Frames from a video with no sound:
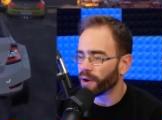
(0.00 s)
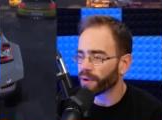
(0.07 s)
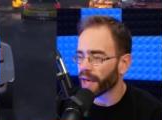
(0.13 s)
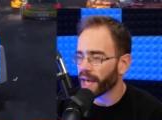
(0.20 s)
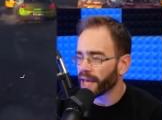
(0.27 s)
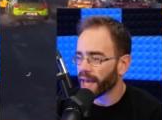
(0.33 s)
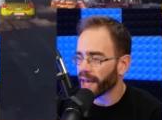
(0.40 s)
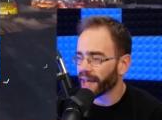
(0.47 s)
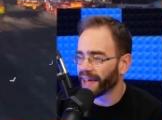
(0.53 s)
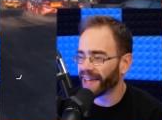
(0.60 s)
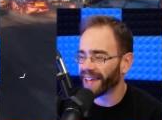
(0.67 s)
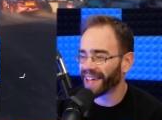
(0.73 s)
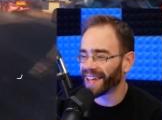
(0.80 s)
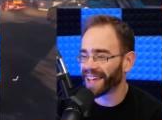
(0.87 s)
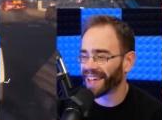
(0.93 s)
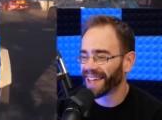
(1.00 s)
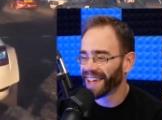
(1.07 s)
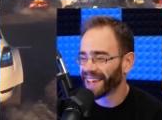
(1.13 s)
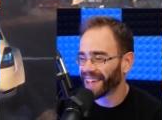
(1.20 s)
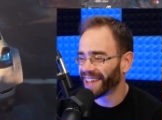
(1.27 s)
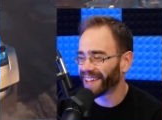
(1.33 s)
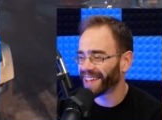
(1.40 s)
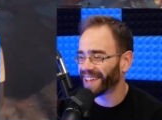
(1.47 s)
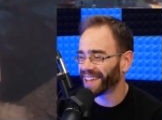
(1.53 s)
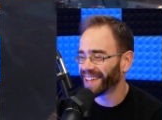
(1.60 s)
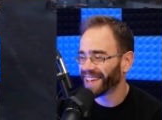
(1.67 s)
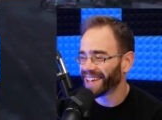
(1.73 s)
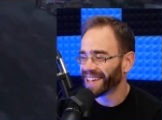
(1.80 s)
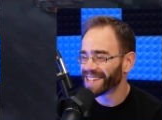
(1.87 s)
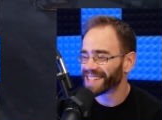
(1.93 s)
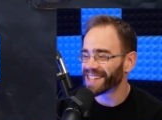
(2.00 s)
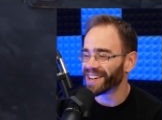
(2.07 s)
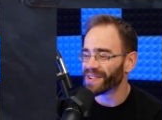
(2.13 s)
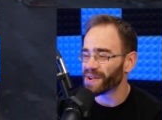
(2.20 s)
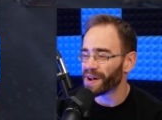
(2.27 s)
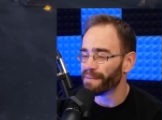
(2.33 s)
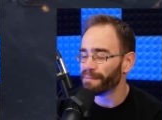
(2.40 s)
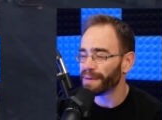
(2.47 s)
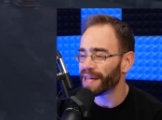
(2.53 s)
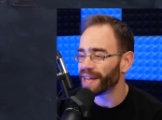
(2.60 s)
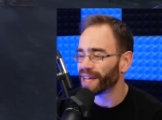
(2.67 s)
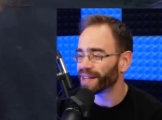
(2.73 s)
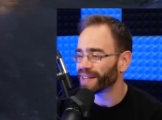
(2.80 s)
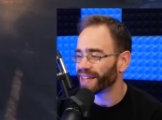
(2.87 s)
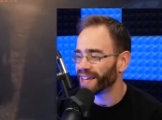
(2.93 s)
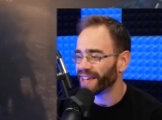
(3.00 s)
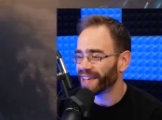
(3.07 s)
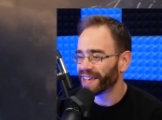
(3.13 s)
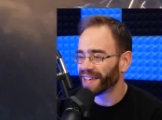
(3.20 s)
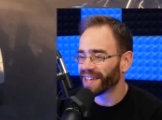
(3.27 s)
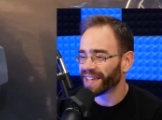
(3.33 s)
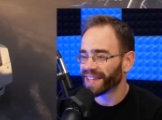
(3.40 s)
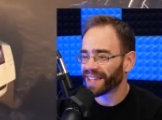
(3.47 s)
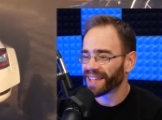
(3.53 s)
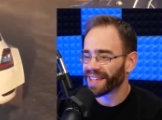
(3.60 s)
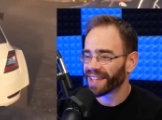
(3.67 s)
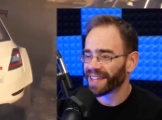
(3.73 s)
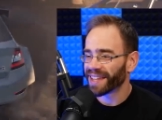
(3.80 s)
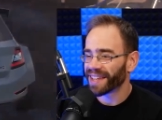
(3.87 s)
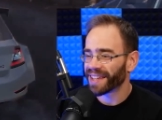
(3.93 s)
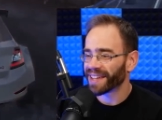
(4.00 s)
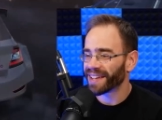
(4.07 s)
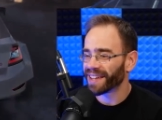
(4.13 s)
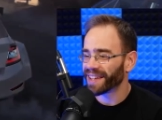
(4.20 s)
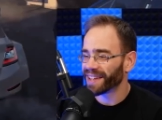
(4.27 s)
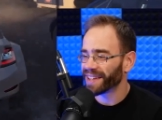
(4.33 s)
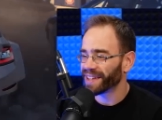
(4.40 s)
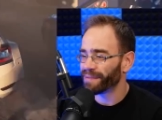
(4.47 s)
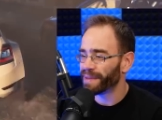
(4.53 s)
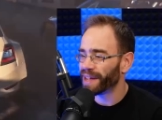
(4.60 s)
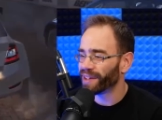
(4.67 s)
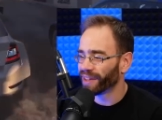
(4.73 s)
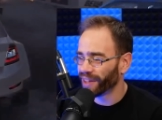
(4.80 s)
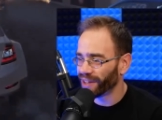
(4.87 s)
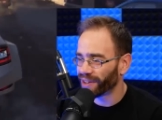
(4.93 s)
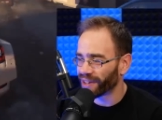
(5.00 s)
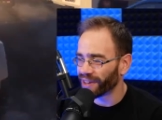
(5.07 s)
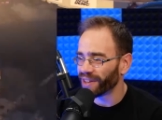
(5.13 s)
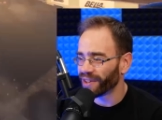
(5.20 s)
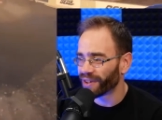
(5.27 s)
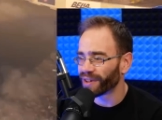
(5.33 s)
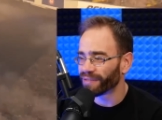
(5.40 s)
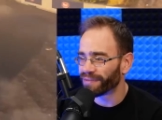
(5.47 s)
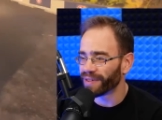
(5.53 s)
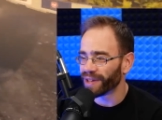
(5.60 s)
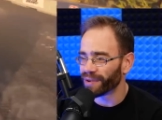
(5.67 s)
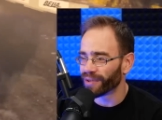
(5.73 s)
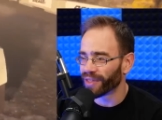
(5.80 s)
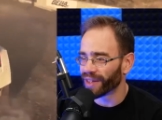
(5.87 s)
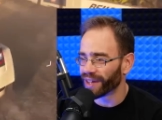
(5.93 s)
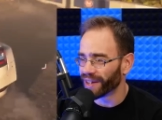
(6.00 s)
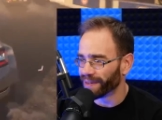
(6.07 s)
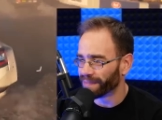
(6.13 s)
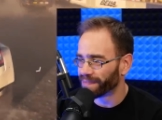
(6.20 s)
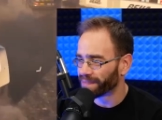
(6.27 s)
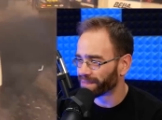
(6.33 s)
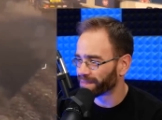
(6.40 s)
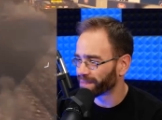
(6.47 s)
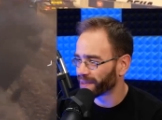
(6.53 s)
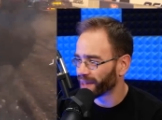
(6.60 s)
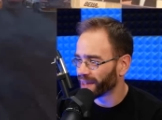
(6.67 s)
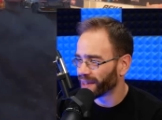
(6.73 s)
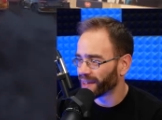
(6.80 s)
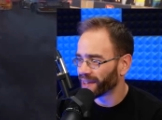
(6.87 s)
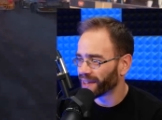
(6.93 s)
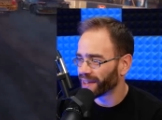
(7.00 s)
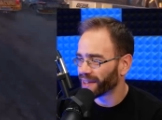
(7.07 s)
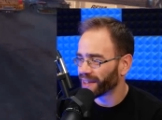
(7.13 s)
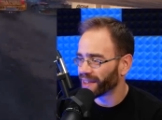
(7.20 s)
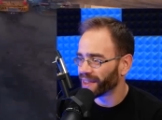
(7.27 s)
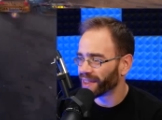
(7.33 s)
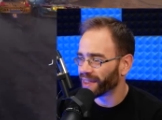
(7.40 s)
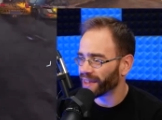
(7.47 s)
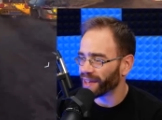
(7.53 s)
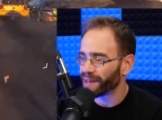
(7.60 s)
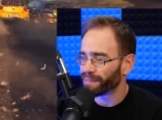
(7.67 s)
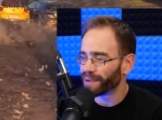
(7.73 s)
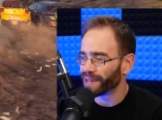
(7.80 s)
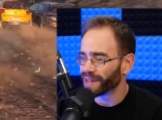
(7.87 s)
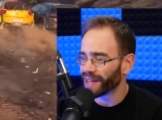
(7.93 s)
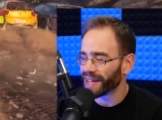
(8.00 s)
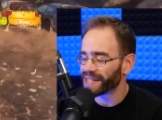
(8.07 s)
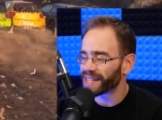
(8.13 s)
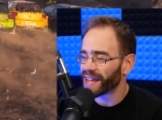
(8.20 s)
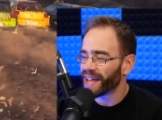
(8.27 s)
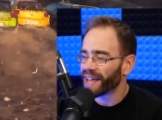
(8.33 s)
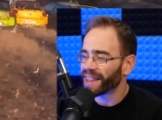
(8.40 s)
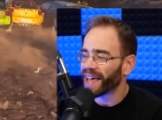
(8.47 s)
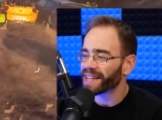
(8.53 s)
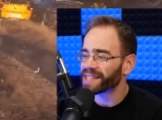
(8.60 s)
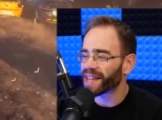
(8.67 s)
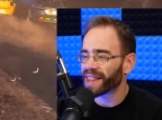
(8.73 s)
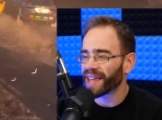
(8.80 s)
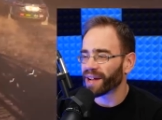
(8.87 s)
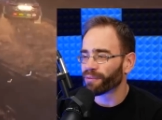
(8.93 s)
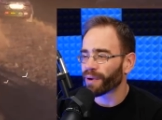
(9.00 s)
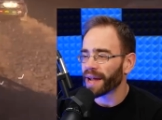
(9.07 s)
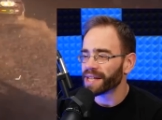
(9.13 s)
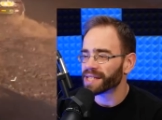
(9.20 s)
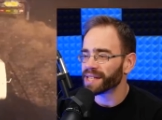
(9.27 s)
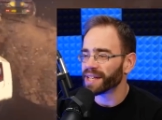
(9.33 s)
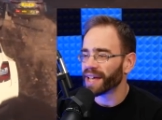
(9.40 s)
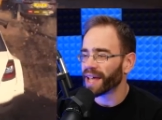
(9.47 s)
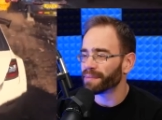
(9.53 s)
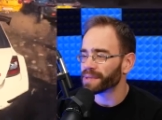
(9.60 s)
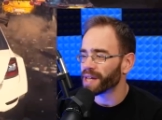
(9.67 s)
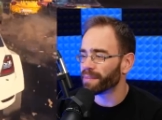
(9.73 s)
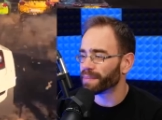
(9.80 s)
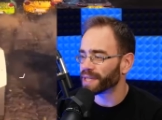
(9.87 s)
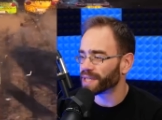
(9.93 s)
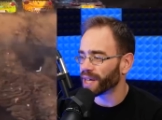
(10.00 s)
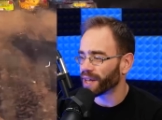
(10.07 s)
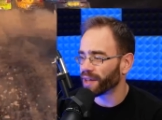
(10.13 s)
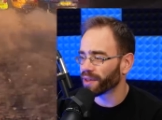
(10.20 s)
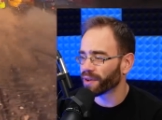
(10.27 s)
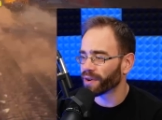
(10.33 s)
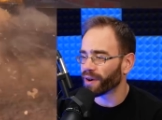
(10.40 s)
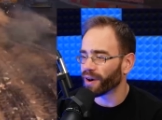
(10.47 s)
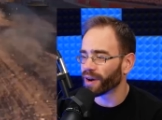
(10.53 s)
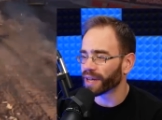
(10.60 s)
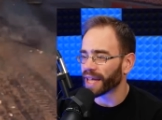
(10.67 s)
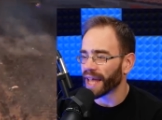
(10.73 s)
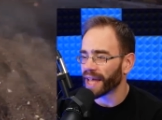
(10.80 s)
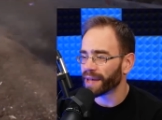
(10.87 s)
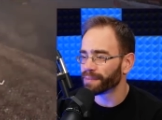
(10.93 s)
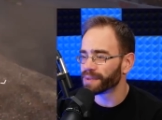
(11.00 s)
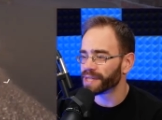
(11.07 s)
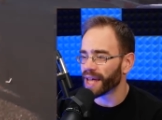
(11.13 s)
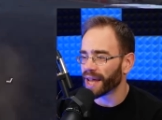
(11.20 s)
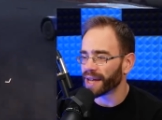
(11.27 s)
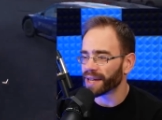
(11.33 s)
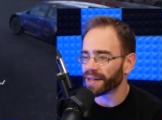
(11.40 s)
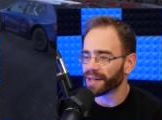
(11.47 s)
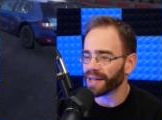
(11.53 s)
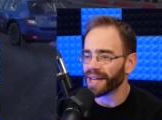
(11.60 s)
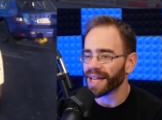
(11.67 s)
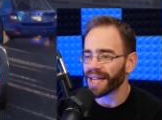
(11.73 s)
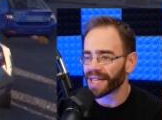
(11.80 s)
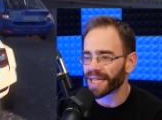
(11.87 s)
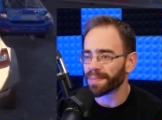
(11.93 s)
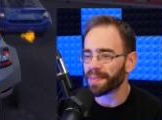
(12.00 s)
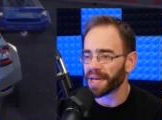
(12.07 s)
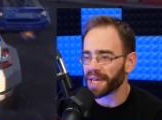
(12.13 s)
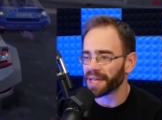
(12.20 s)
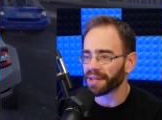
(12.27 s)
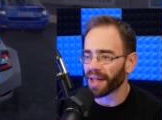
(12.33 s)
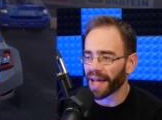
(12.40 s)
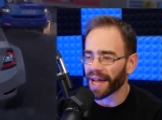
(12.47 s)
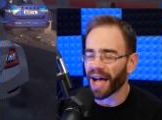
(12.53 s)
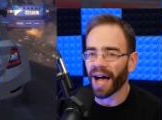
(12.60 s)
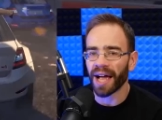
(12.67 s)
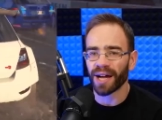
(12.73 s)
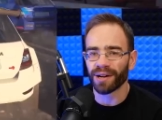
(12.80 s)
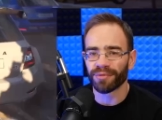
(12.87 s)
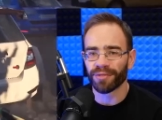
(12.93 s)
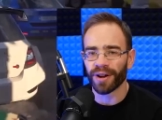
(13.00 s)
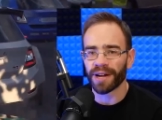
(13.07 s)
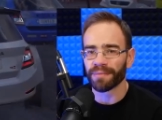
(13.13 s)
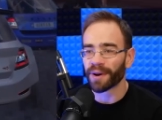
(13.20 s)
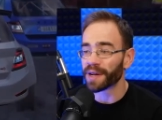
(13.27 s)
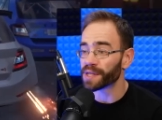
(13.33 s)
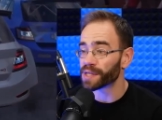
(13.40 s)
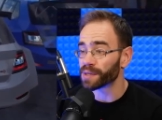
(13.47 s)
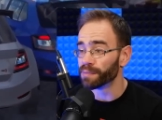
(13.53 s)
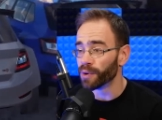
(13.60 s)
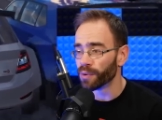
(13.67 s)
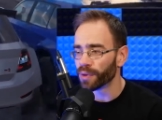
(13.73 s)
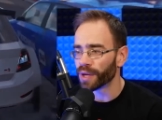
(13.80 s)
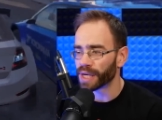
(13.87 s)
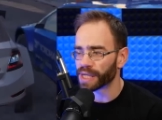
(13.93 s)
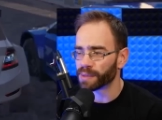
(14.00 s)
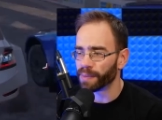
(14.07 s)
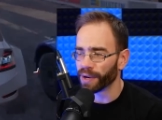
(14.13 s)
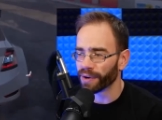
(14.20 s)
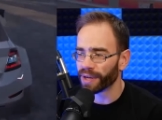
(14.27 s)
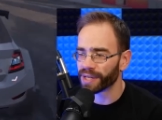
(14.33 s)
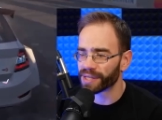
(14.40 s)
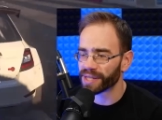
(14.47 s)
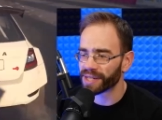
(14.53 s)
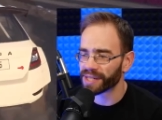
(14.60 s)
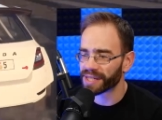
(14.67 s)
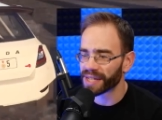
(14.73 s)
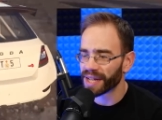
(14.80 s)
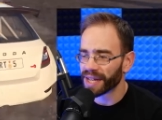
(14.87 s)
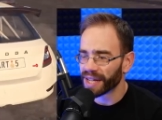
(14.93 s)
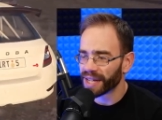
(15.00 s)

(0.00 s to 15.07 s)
Okay, yeah. So immediately, uh, immediately you can you can feel the. The input latency. That's the thing. Racing games in particular are games that need to be like higher frame rate, smooth experiences.